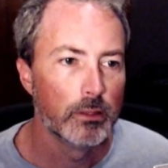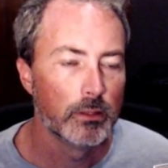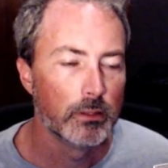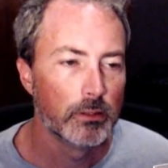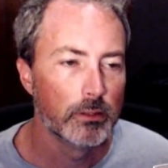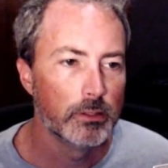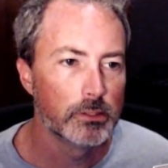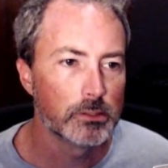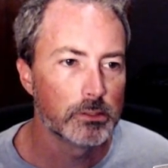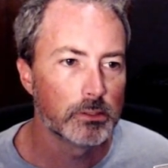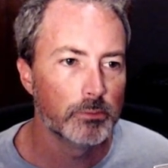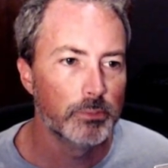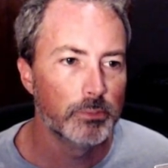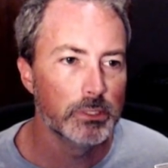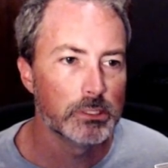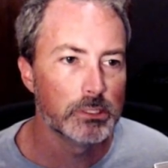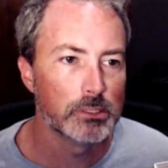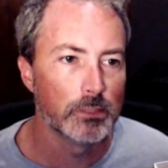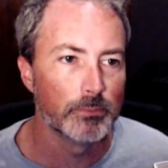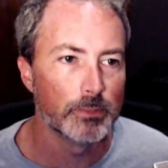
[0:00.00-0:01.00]
this could be
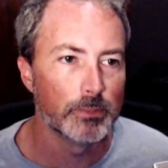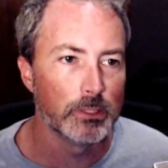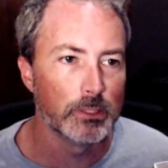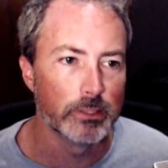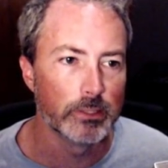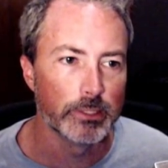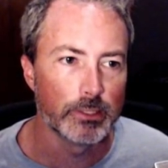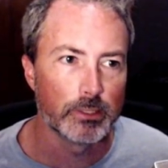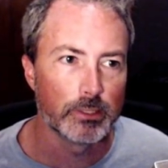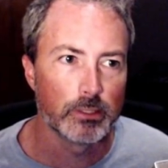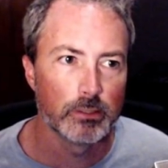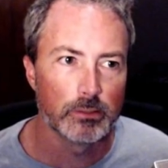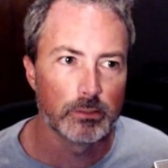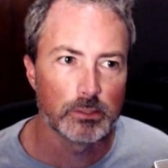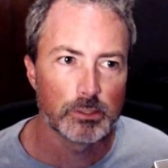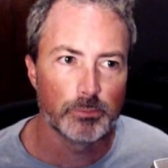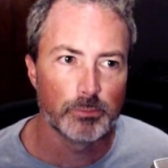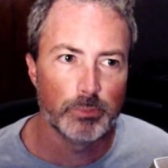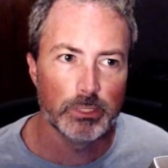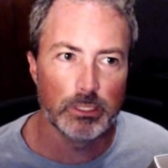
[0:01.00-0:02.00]
something like current
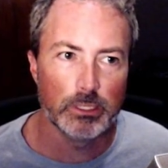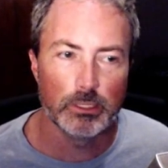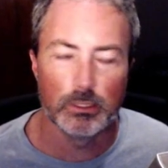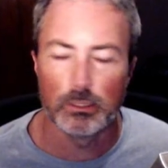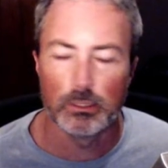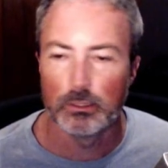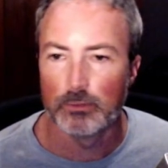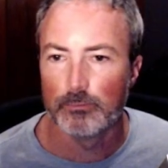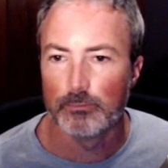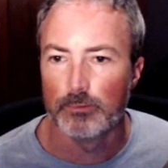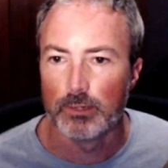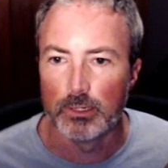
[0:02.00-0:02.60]
speed of